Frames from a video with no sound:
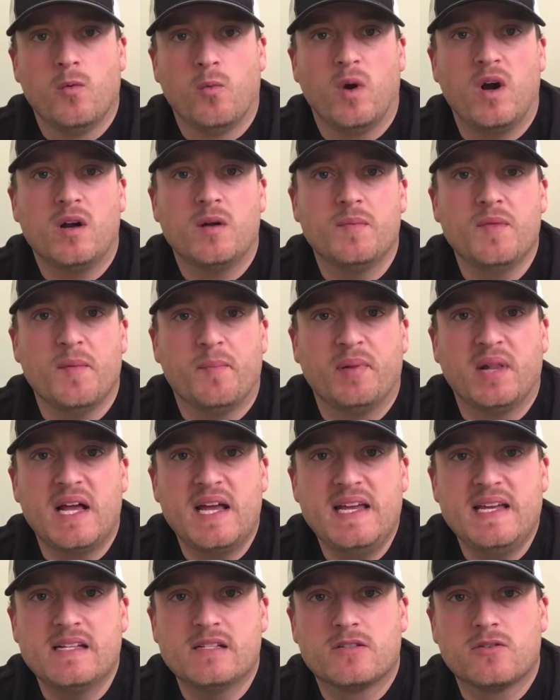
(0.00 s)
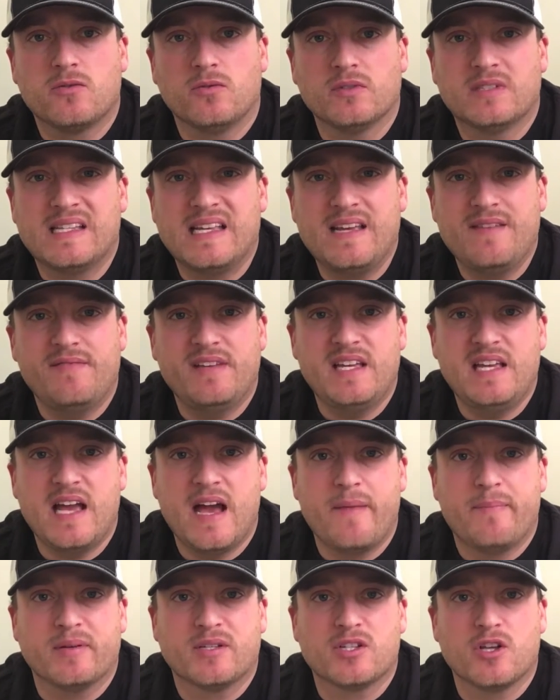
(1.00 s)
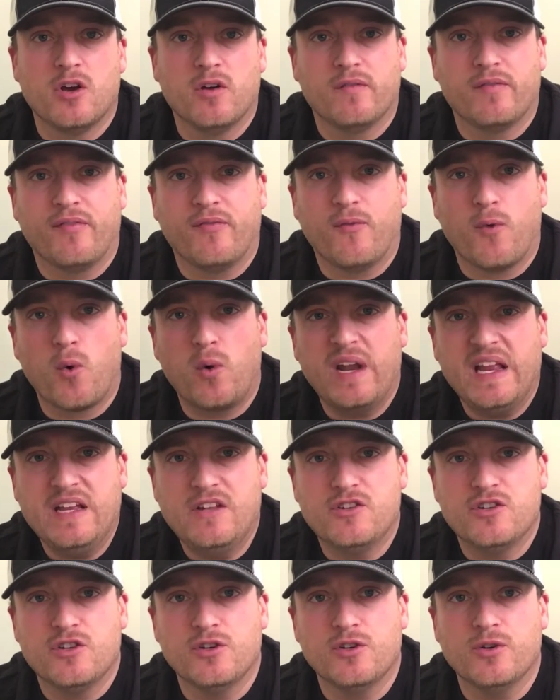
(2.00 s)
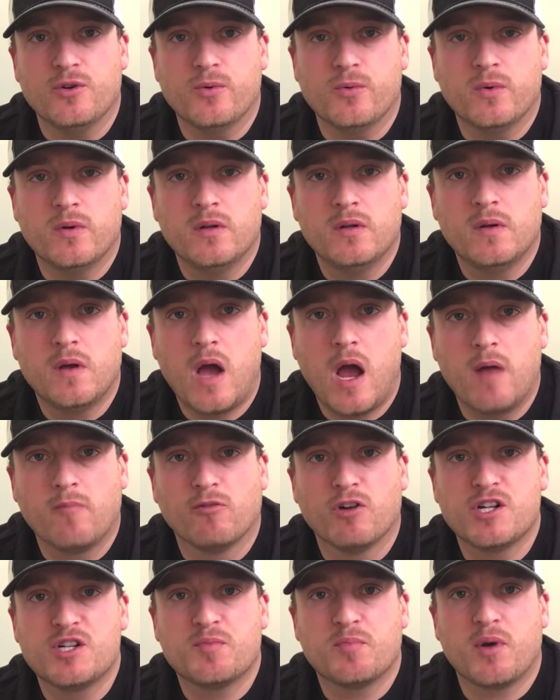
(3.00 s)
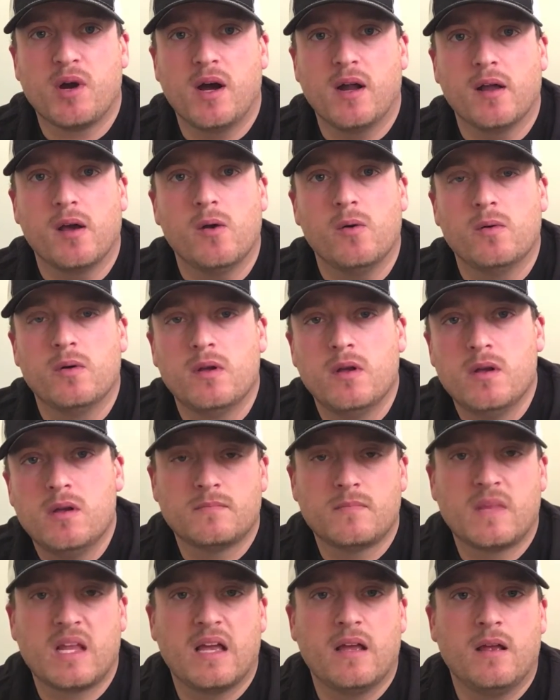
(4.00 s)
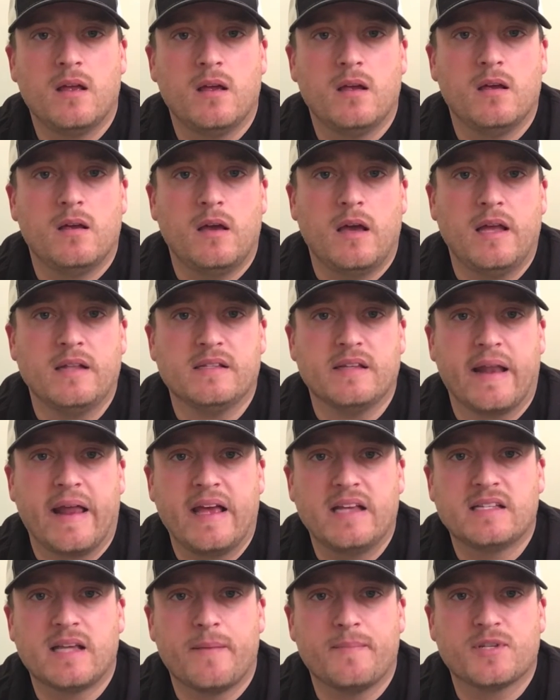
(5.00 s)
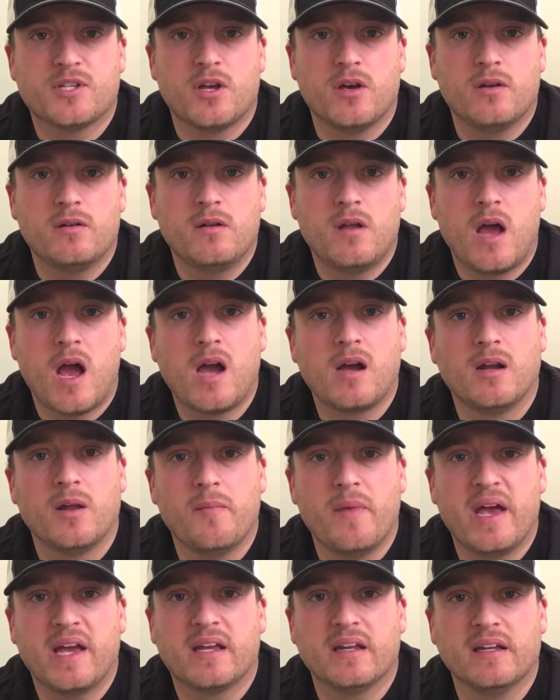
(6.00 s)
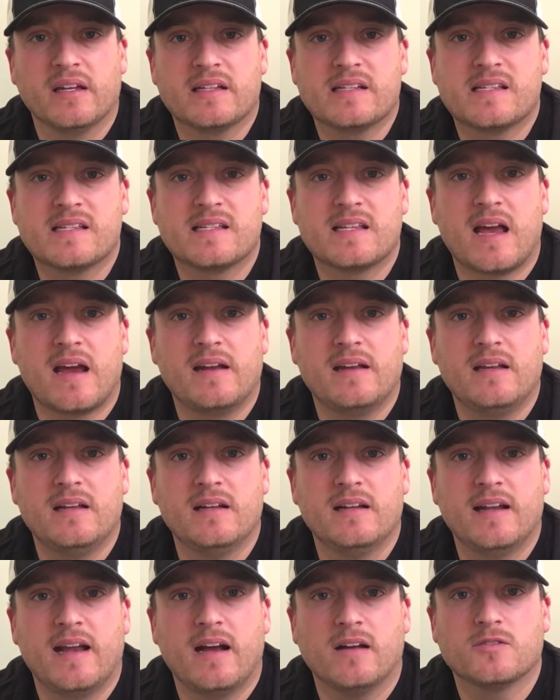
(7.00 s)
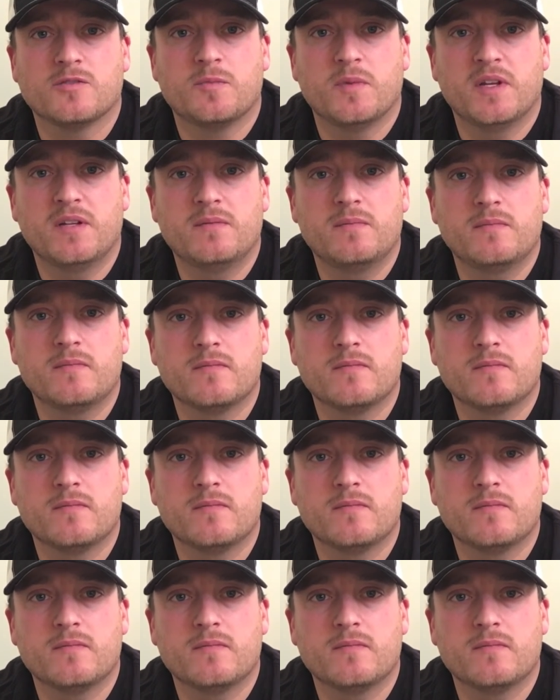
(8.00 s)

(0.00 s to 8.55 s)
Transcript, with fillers: Welcome to Play In School TV, episode 42. I'm Rich Prado. In today's episode, I'm going to make an exciting announcement.